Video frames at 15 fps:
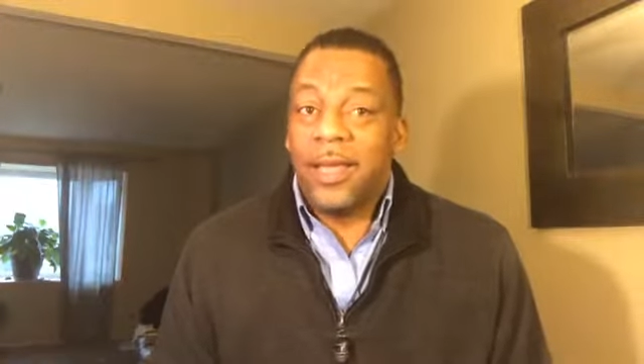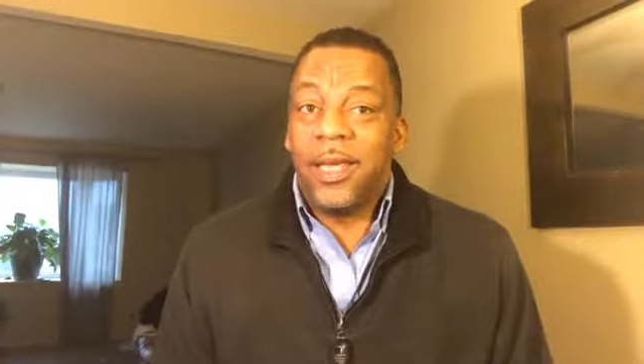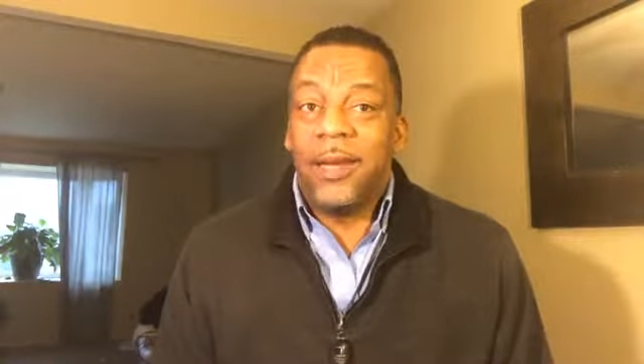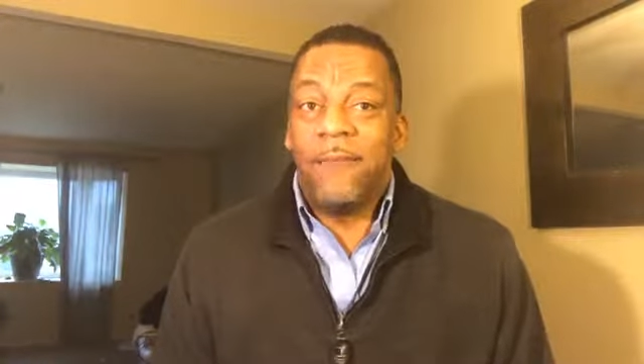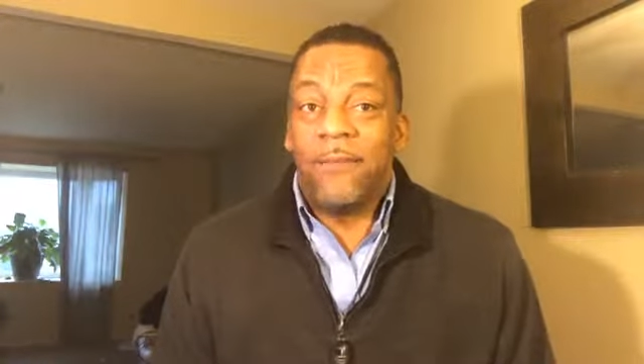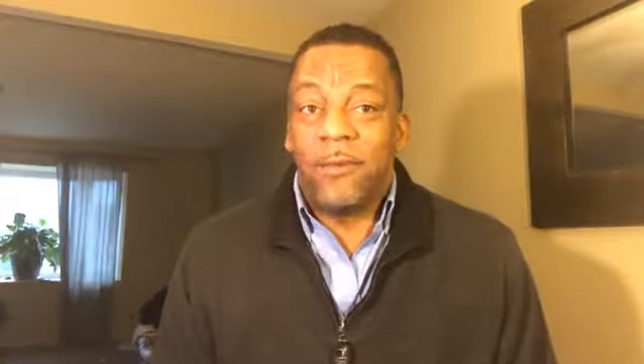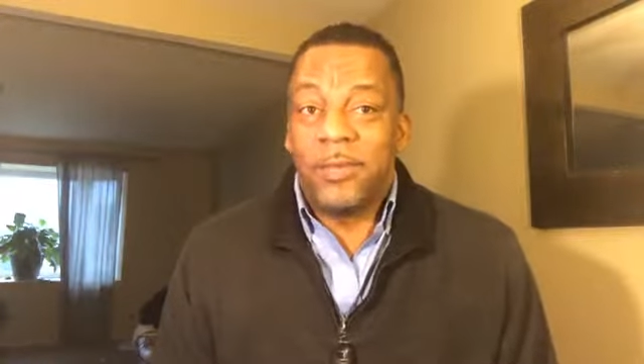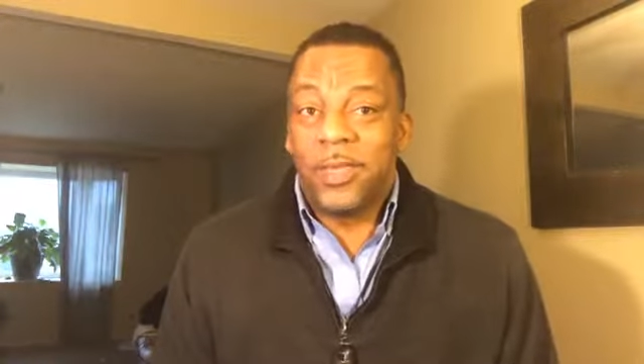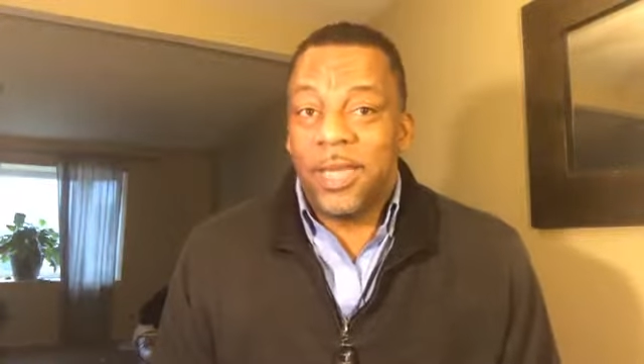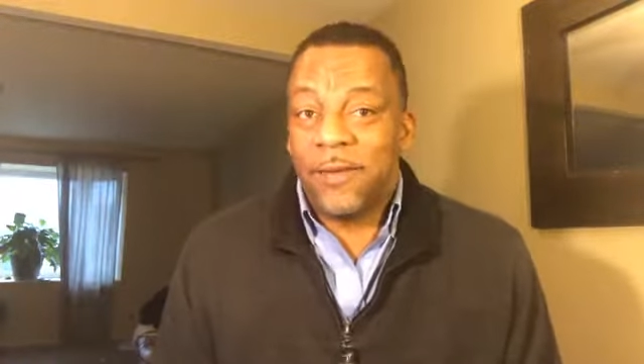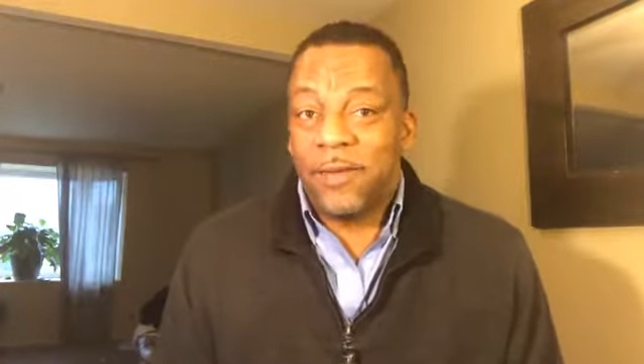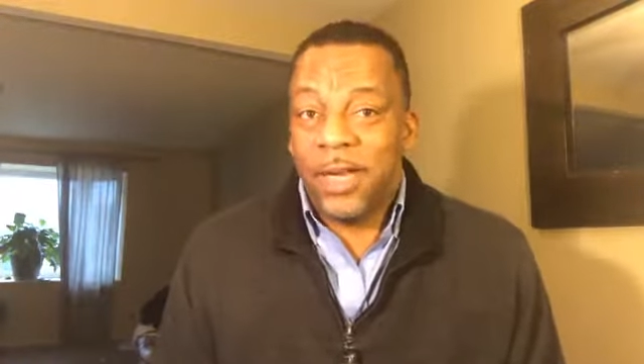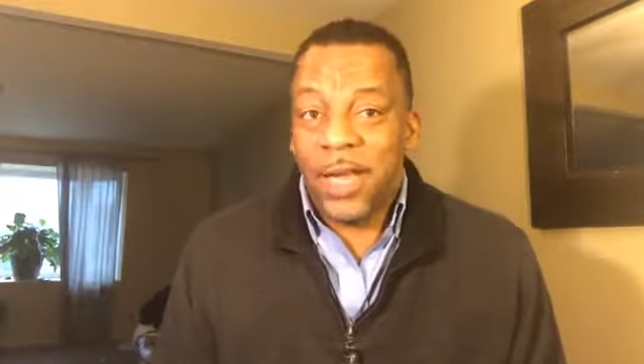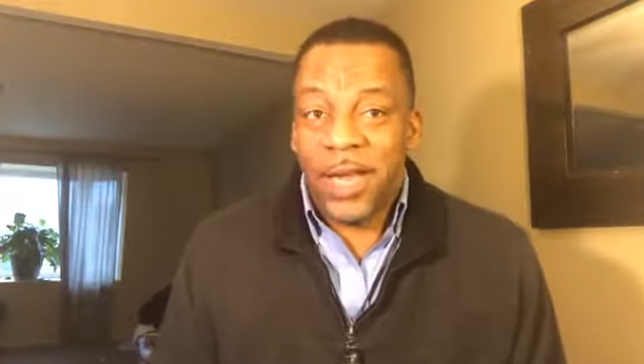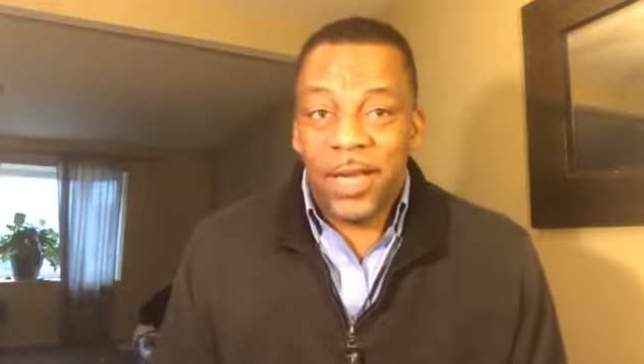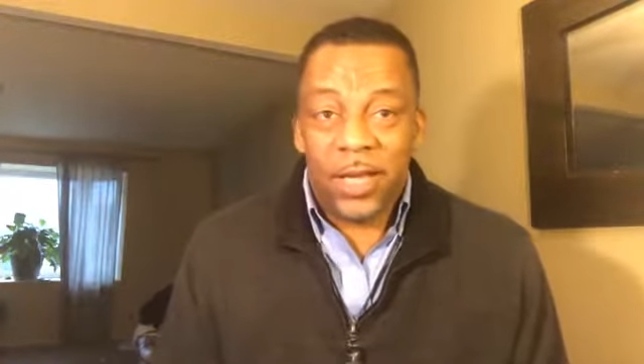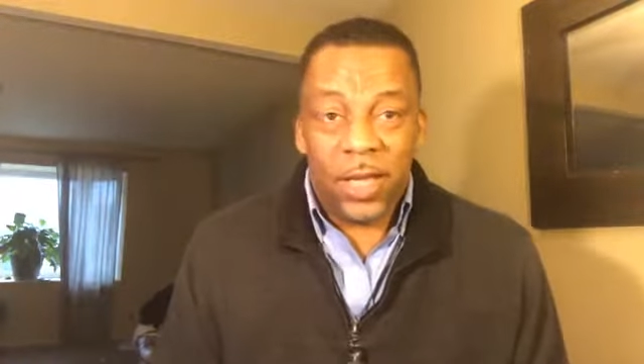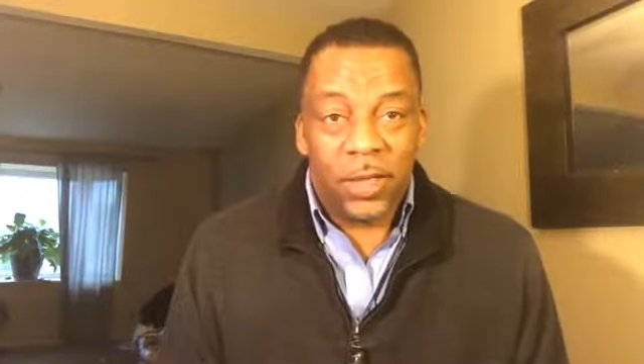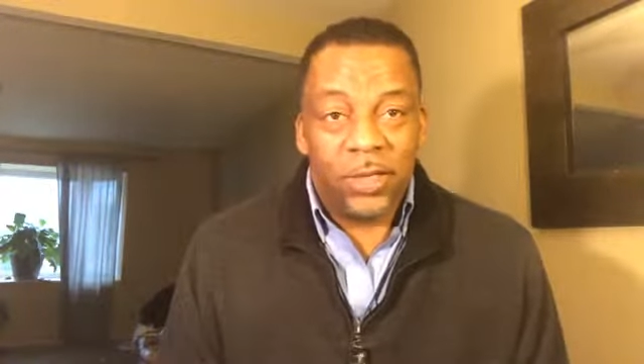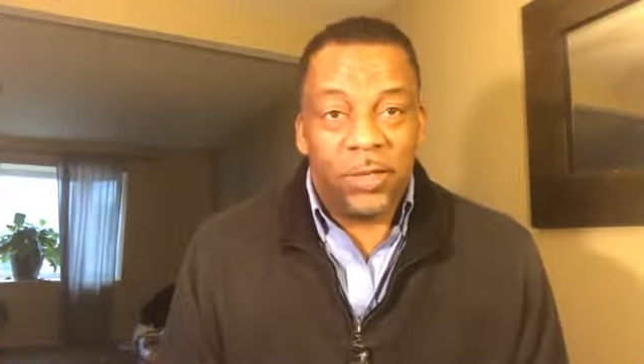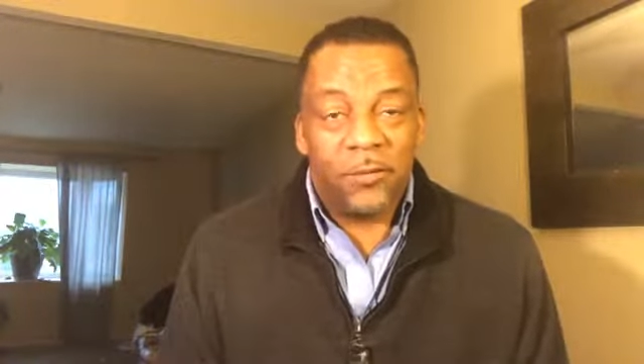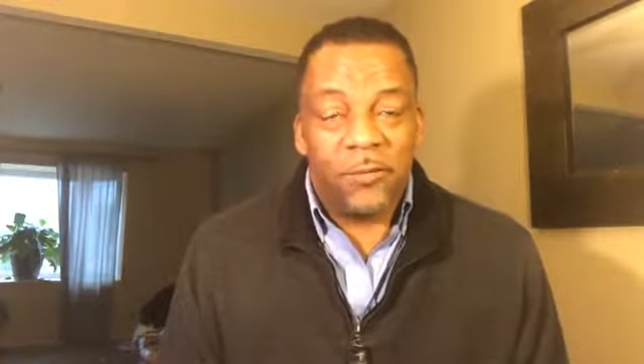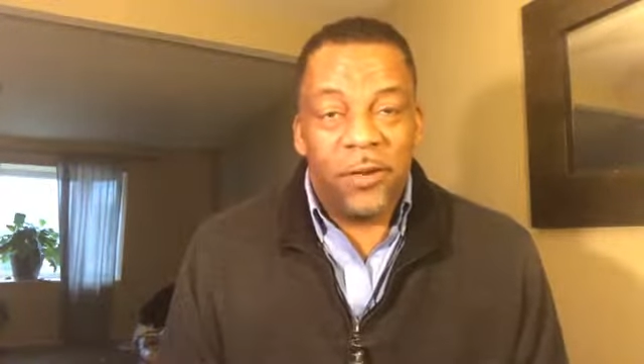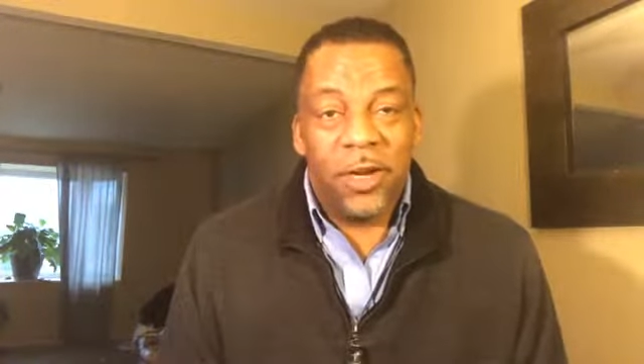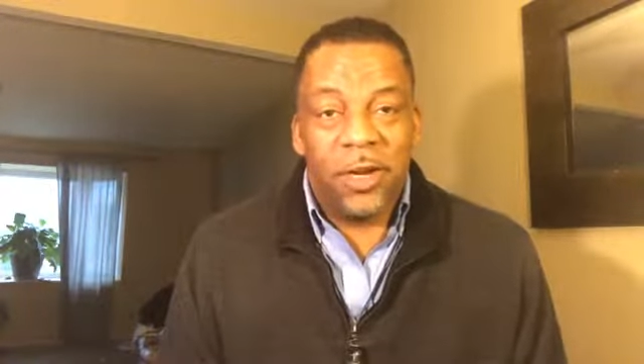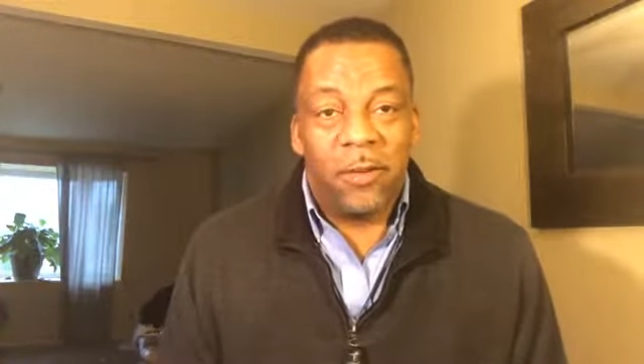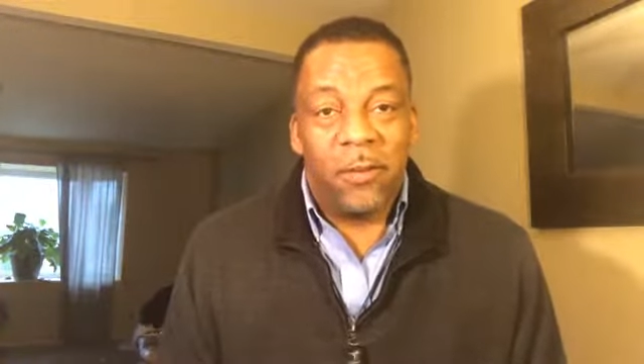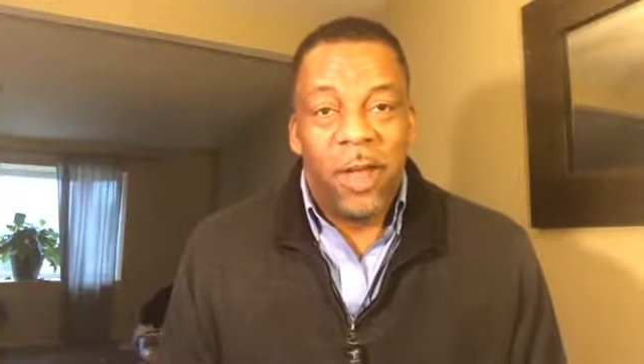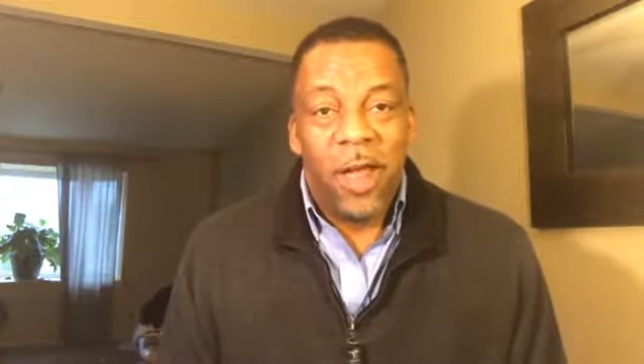then from 7 to 8, Culture Freedom.